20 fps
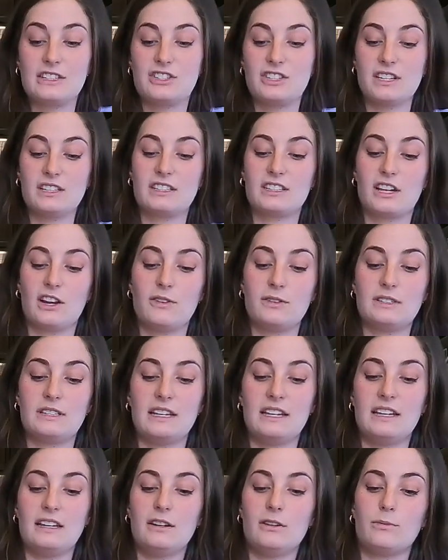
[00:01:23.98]
it just goes
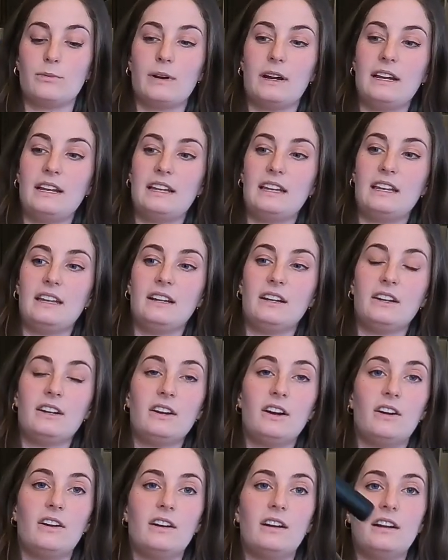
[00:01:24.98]
in right
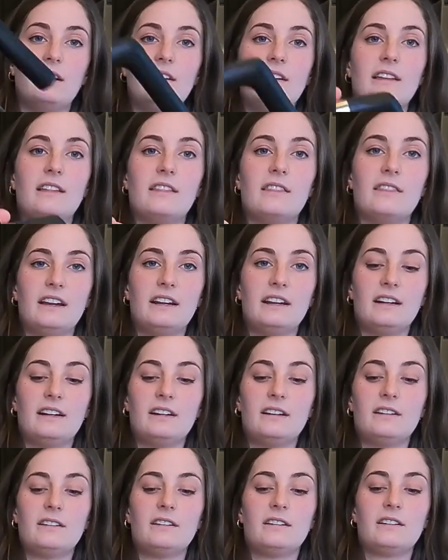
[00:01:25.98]
here on
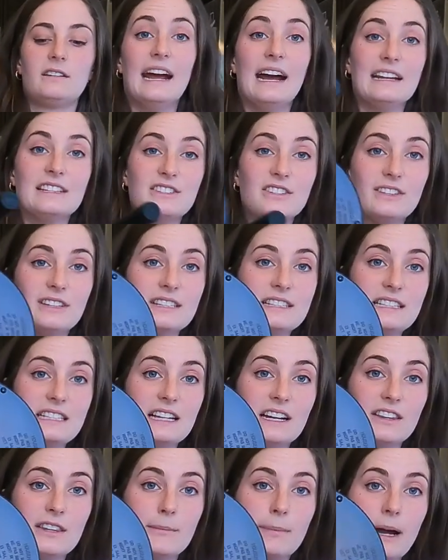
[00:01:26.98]
there. And as you can
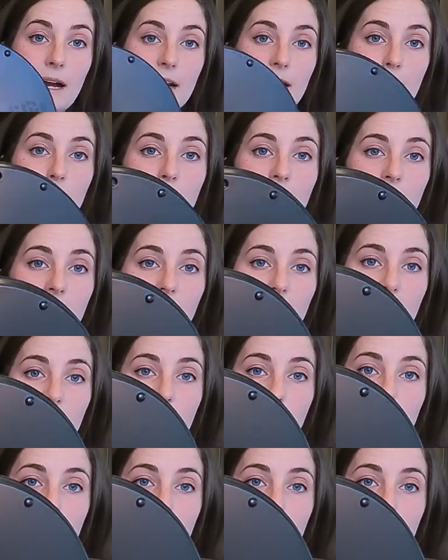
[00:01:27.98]
see on the bottom, there are